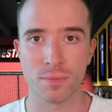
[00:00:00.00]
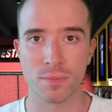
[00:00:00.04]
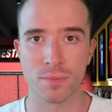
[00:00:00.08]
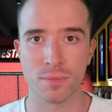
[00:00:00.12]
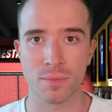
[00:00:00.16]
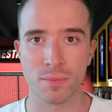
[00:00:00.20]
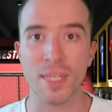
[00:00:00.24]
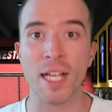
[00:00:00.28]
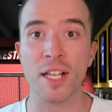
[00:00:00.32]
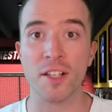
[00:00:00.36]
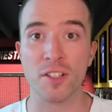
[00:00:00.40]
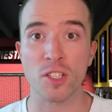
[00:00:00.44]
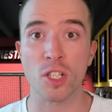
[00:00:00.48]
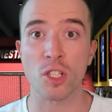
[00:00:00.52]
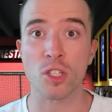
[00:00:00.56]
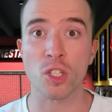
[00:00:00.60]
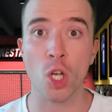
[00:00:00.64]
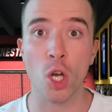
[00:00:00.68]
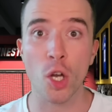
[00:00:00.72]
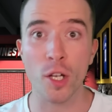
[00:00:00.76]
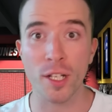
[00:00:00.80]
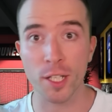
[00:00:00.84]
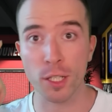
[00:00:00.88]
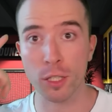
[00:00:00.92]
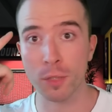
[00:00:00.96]
That's the
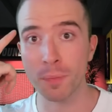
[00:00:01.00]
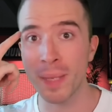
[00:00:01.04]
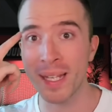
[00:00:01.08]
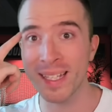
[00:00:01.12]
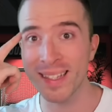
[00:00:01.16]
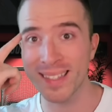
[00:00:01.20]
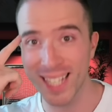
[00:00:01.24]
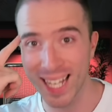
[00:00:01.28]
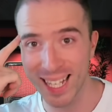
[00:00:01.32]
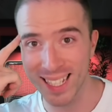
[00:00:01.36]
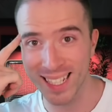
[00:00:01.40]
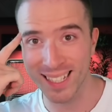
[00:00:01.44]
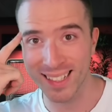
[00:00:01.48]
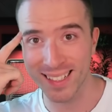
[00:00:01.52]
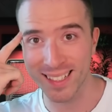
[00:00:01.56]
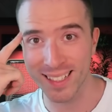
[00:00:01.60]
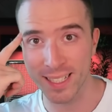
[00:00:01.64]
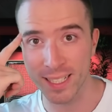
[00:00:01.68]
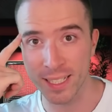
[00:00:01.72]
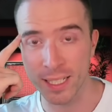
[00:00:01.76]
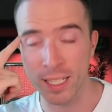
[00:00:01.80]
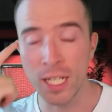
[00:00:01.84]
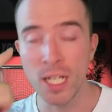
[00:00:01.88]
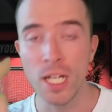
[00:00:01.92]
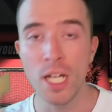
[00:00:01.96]
Turkish
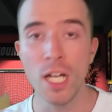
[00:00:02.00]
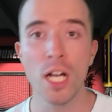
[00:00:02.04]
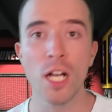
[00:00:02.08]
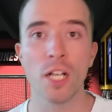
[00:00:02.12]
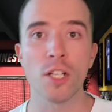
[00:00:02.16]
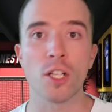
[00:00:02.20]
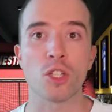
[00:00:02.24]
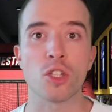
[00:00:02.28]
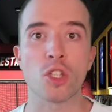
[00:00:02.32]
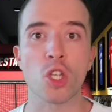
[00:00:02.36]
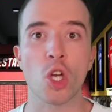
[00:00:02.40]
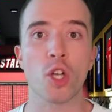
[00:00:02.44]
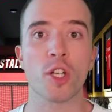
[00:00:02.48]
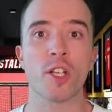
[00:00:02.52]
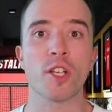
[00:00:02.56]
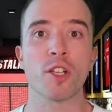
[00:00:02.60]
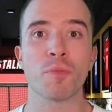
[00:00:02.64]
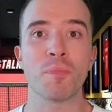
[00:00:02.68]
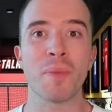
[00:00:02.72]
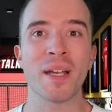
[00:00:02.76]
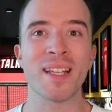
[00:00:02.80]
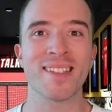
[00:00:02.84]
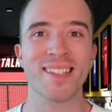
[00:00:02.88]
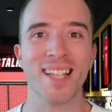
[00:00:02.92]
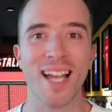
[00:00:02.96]
mentality. The Turkish
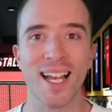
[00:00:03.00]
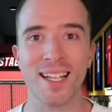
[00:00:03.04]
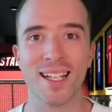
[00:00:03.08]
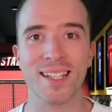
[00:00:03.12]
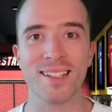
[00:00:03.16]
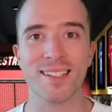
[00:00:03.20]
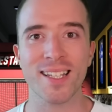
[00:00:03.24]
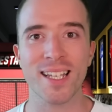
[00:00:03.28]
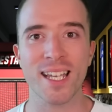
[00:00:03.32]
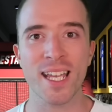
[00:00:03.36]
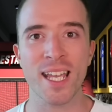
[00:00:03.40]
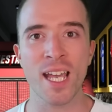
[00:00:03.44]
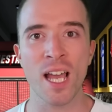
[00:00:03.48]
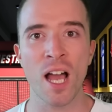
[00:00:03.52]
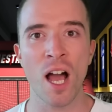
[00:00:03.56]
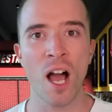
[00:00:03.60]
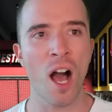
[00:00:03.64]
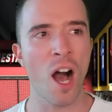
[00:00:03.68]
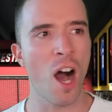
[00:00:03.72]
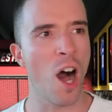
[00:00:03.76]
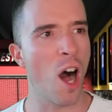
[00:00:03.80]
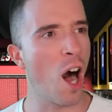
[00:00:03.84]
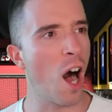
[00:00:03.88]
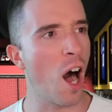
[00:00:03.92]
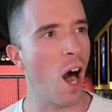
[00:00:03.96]
mentality
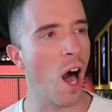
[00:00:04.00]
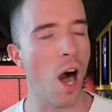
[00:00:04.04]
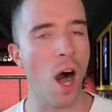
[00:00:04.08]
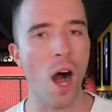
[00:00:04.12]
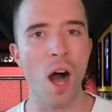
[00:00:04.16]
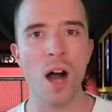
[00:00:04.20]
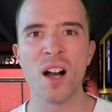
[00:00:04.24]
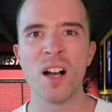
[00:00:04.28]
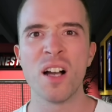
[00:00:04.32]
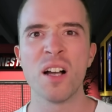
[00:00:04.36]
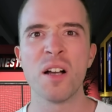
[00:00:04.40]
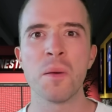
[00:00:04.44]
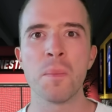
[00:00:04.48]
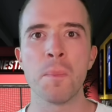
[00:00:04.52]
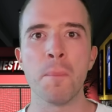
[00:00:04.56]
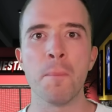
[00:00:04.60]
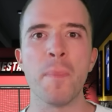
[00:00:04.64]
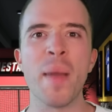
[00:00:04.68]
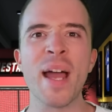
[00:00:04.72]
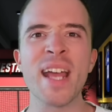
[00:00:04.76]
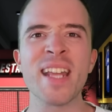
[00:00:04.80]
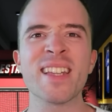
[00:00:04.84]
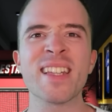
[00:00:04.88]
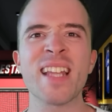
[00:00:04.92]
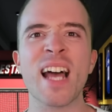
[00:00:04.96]
are
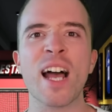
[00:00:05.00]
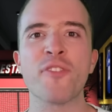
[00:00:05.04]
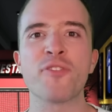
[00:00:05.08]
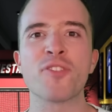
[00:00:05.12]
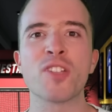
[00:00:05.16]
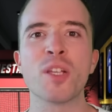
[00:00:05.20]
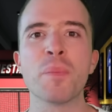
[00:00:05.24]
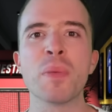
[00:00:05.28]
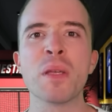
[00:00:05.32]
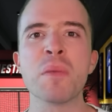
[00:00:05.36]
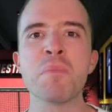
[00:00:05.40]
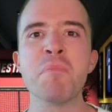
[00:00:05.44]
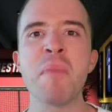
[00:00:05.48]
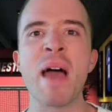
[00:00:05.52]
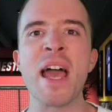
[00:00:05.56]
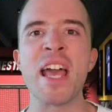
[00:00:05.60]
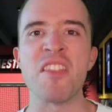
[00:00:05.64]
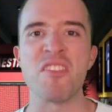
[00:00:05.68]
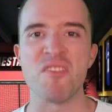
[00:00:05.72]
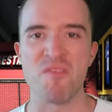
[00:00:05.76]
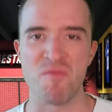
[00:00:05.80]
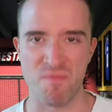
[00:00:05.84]
men have to be men.